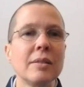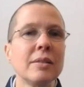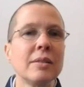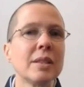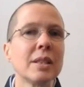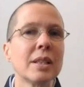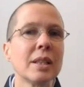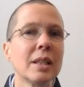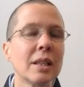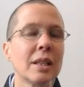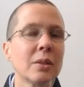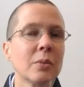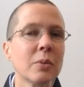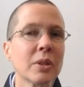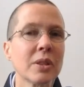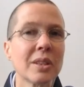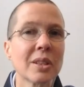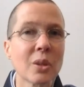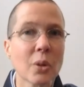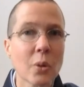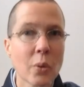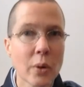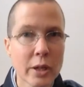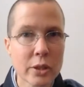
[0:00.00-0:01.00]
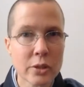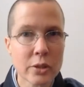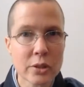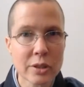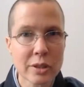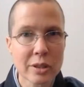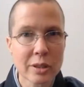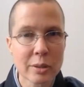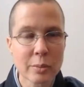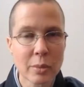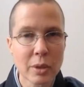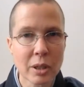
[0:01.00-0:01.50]
To end with the
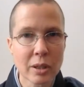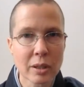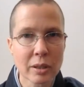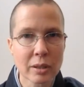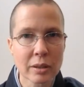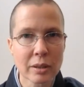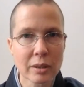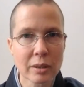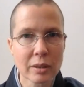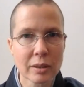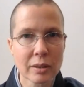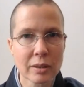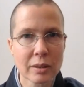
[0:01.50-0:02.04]
question mark.